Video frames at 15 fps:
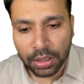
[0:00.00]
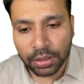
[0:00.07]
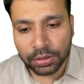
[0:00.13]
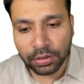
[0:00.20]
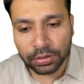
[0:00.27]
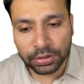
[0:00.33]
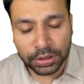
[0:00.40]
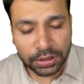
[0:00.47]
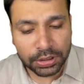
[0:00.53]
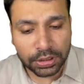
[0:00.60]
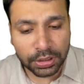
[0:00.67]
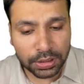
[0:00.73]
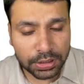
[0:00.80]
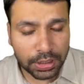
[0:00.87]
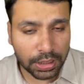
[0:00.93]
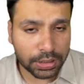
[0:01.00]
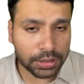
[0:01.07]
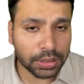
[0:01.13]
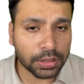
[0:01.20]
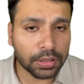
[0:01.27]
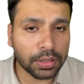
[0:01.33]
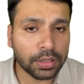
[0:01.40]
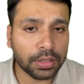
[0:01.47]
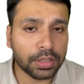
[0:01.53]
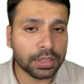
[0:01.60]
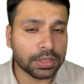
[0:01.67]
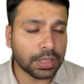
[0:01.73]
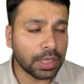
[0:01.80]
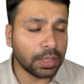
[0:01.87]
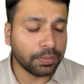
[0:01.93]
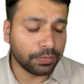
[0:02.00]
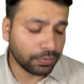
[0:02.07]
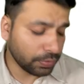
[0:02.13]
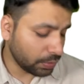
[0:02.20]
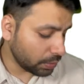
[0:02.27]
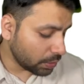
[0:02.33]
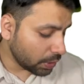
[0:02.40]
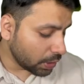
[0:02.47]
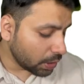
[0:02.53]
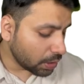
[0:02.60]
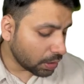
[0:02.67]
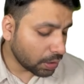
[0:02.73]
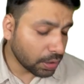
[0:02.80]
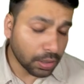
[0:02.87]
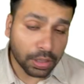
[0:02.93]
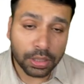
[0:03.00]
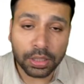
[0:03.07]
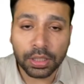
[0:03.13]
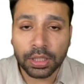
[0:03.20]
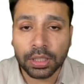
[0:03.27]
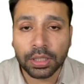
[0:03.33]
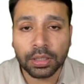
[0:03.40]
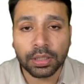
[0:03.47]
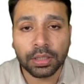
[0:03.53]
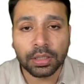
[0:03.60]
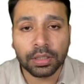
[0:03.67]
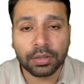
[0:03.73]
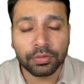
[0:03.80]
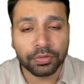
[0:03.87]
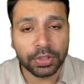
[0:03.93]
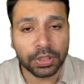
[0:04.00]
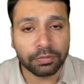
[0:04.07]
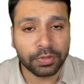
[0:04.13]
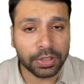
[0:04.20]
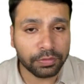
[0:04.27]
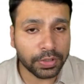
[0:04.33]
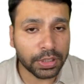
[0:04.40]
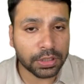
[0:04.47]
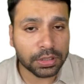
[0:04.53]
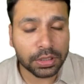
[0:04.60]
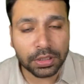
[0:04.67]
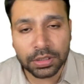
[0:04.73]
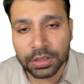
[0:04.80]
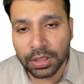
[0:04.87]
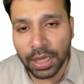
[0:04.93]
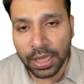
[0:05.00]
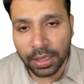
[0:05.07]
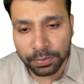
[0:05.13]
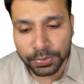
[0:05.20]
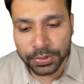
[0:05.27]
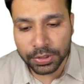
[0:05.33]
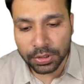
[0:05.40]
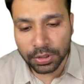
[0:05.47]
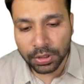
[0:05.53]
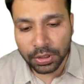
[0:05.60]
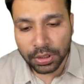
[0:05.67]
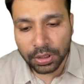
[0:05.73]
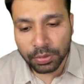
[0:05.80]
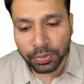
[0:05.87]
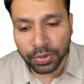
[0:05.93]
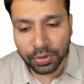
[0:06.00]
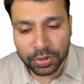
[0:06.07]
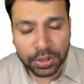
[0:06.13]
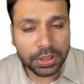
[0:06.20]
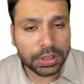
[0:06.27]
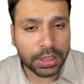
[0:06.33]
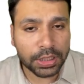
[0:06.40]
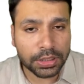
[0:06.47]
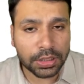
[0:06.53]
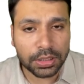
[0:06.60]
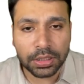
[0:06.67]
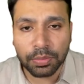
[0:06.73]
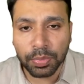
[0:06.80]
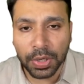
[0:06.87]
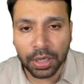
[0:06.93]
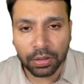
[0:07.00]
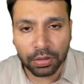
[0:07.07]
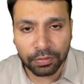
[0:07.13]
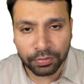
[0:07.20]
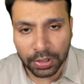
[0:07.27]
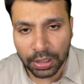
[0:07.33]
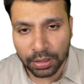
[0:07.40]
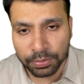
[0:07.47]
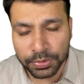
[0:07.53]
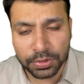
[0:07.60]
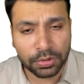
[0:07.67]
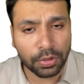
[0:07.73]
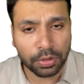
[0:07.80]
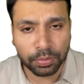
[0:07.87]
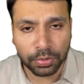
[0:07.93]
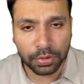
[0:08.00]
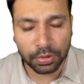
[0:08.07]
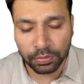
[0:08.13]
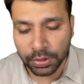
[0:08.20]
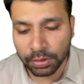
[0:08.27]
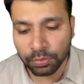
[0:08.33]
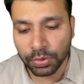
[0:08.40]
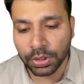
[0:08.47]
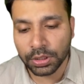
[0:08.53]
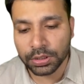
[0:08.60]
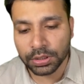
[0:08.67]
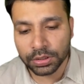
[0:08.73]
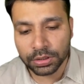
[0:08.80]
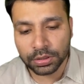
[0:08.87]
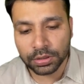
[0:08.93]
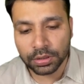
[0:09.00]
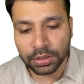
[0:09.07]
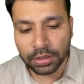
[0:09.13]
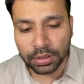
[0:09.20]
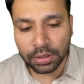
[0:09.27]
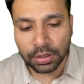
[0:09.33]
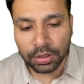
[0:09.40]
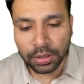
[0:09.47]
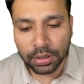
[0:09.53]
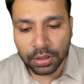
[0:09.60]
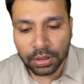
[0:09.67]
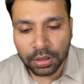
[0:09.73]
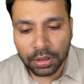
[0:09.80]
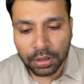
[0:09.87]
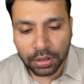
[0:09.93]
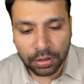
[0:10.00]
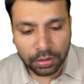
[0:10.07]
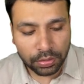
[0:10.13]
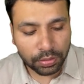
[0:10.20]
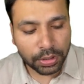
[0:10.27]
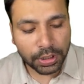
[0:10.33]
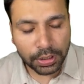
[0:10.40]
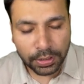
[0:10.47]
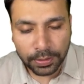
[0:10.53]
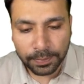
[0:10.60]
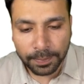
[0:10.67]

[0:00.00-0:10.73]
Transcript: Now this resection is helpful in a when we discussed ALPS, because resection is a part of ALPS, not portal vein embolization. Okay.